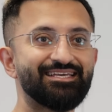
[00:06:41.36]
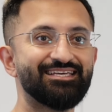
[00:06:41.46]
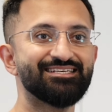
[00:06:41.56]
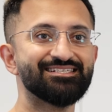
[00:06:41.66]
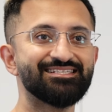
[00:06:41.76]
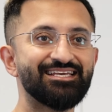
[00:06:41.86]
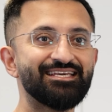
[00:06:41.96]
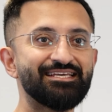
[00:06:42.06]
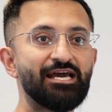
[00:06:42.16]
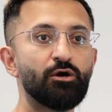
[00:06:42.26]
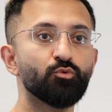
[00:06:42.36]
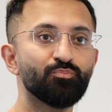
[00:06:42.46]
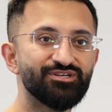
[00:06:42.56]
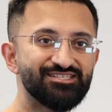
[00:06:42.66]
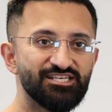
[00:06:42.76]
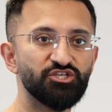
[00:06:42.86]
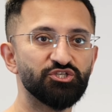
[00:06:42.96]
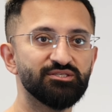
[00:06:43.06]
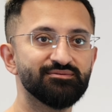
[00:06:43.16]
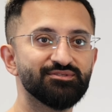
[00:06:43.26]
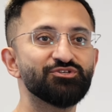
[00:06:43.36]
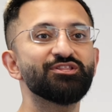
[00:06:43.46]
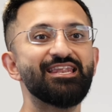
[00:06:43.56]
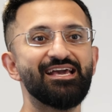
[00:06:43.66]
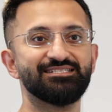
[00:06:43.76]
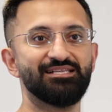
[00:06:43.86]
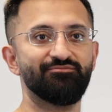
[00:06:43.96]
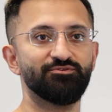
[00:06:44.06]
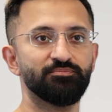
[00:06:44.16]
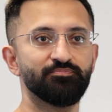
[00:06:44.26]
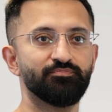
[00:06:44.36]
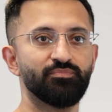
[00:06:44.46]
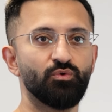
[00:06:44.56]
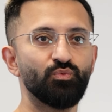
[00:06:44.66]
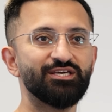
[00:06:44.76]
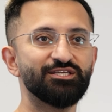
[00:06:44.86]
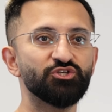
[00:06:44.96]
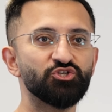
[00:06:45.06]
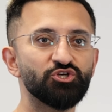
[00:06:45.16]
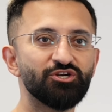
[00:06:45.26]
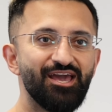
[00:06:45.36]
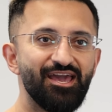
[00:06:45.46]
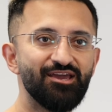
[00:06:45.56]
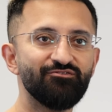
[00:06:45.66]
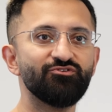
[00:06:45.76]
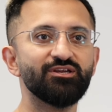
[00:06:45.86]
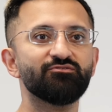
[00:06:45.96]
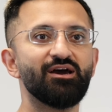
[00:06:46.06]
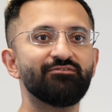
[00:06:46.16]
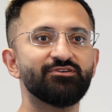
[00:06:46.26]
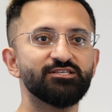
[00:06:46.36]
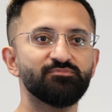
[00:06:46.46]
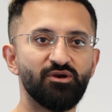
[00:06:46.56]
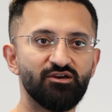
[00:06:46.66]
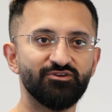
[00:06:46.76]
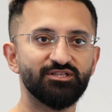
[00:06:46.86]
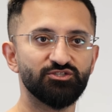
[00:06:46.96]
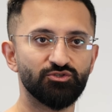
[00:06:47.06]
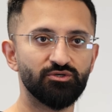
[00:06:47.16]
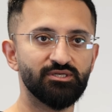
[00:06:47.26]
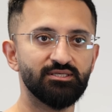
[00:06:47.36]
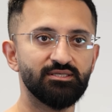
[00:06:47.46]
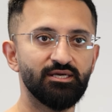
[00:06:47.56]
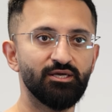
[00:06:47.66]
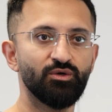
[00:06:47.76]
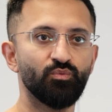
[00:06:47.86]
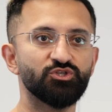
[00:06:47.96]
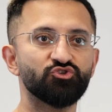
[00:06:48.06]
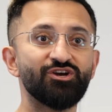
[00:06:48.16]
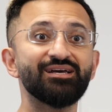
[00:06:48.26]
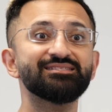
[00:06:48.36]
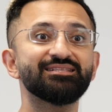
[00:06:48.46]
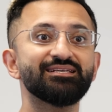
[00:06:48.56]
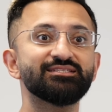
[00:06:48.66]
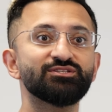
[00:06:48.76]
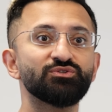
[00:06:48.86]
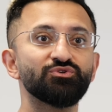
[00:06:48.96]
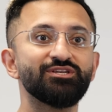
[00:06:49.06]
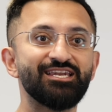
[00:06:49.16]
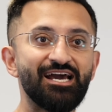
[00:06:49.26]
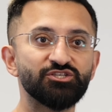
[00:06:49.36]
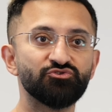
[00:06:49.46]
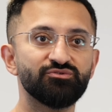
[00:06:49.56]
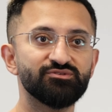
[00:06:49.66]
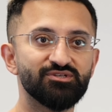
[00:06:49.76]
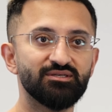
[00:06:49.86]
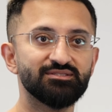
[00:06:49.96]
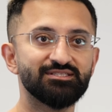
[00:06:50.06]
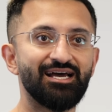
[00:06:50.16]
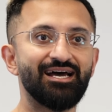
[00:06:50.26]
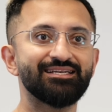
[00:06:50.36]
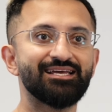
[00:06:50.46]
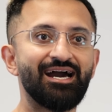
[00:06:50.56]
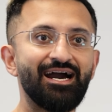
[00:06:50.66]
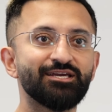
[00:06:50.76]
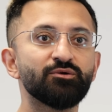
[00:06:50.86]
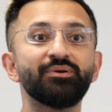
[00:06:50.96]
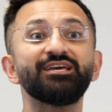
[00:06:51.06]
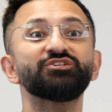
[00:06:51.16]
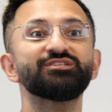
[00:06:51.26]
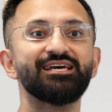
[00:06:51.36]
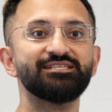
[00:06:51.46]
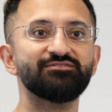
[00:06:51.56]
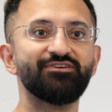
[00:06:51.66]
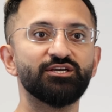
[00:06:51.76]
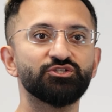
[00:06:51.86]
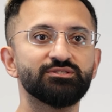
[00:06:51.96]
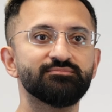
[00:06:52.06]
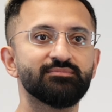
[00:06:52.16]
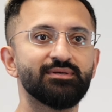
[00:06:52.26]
It has taken our precision to the next level. We can ensure every graft is perfectly sorted, which translates to natural results and higher patient satisfaction.